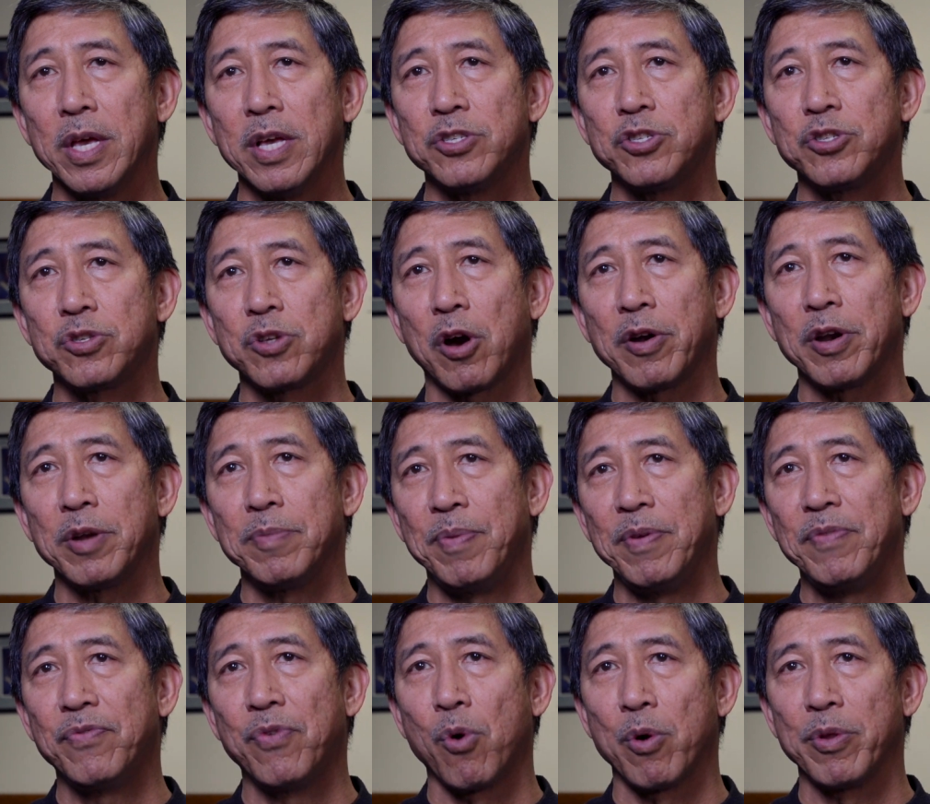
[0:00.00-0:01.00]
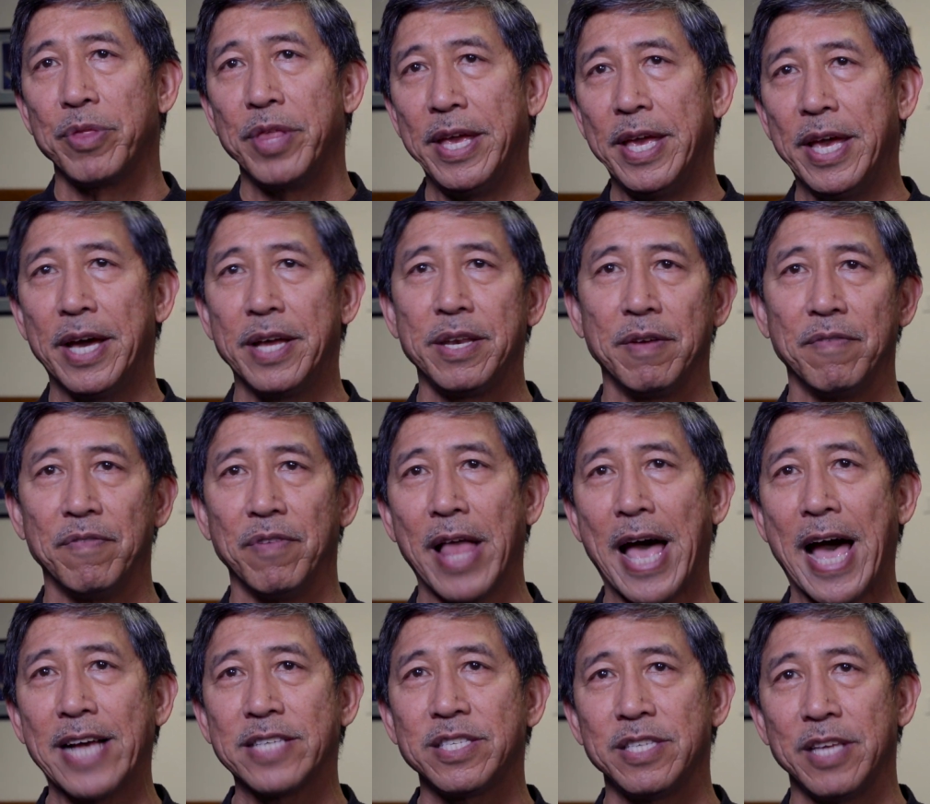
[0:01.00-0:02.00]
started before the end of
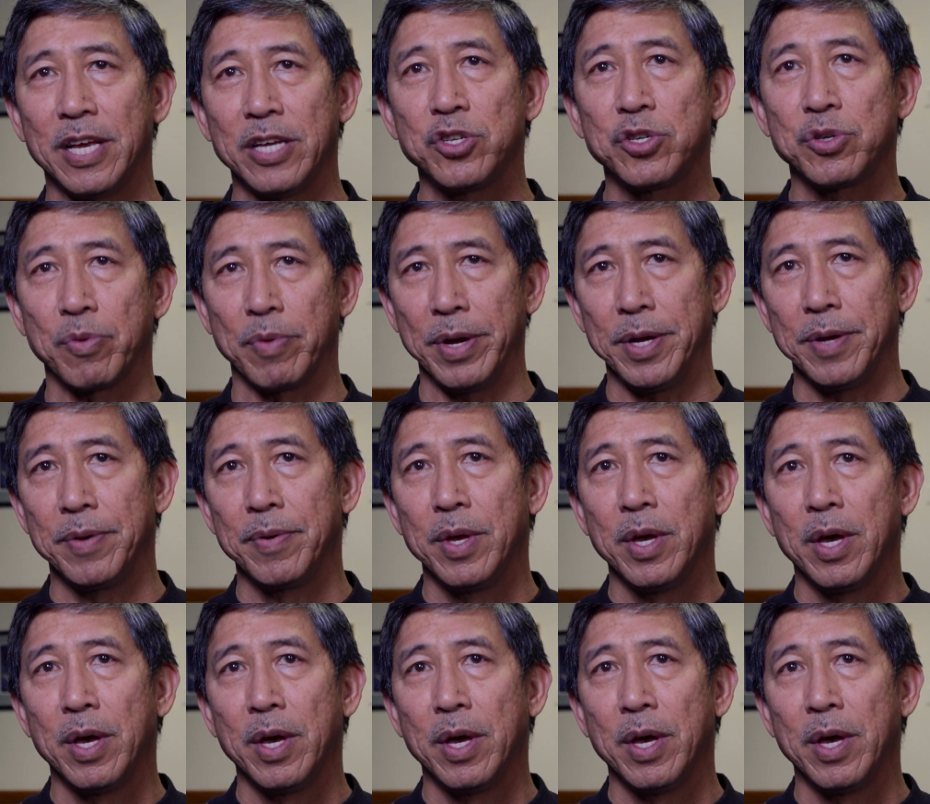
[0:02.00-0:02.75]
last century.